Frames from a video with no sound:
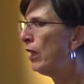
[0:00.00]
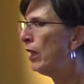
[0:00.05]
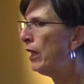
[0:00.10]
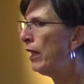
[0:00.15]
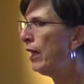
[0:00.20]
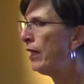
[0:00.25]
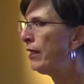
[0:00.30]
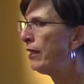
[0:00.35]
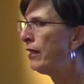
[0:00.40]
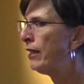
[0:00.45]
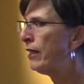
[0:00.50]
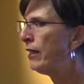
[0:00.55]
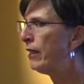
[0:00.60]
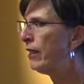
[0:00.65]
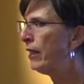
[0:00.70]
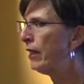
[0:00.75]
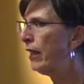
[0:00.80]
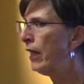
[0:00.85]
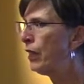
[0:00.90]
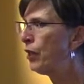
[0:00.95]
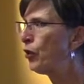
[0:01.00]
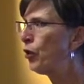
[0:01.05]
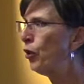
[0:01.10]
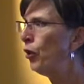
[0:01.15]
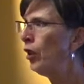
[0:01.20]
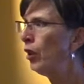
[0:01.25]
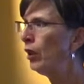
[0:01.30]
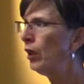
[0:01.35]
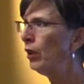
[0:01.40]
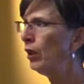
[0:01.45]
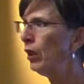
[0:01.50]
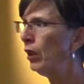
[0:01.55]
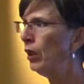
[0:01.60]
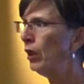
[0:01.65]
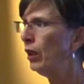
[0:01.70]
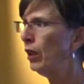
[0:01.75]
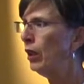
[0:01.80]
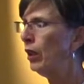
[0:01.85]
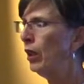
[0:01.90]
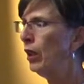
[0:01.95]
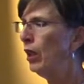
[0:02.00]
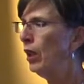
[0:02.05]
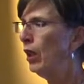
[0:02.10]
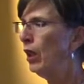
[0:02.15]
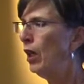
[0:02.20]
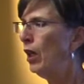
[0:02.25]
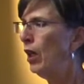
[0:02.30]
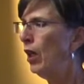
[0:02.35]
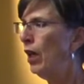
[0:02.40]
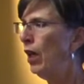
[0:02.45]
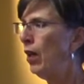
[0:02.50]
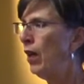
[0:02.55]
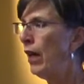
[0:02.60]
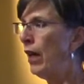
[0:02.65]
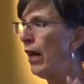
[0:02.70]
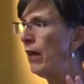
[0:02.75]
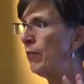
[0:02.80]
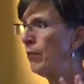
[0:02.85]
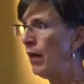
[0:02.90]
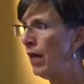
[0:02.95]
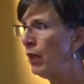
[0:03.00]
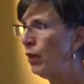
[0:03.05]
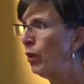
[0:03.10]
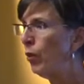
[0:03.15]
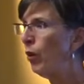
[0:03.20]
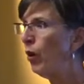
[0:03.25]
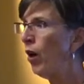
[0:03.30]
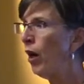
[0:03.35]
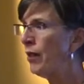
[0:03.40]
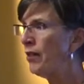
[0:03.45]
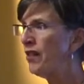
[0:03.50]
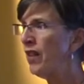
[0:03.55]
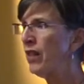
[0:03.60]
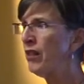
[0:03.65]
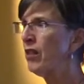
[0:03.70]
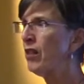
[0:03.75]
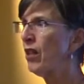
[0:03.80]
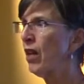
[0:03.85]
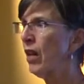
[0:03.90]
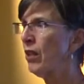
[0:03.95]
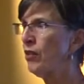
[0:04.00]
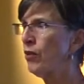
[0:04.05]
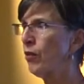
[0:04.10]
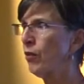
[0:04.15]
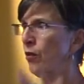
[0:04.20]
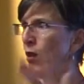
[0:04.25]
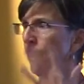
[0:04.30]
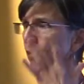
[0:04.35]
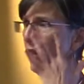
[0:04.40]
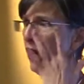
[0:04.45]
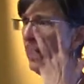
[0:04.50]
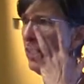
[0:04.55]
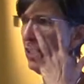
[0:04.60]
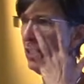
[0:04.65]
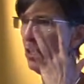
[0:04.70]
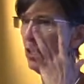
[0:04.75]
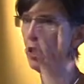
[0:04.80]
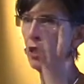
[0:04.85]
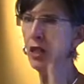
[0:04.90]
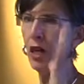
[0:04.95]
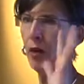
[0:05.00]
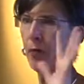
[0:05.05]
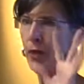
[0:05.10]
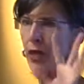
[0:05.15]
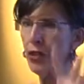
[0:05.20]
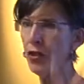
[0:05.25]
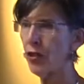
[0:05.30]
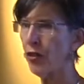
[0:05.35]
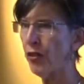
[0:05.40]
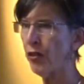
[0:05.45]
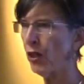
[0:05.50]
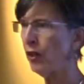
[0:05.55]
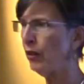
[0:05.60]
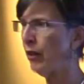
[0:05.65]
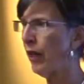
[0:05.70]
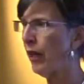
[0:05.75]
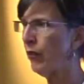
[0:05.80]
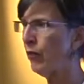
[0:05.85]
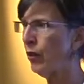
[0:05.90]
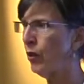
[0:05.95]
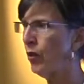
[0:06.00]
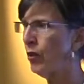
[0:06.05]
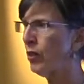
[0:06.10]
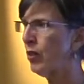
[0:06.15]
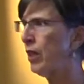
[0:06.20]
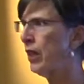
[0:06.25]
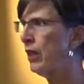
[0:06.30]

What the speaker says: it took It had men who were on testosterone. They did not measure their levels. They